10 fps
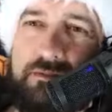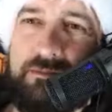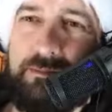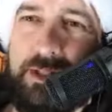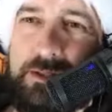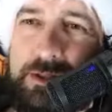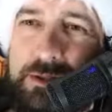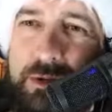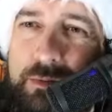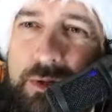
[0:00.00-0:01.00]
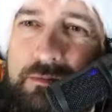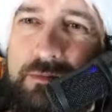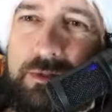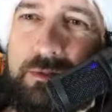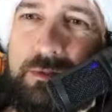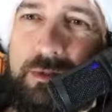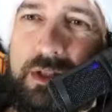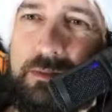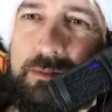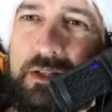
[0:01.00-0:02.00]
maintenance workman to 2
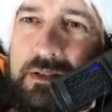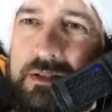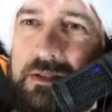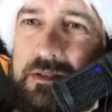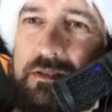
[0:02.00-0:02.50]
GB,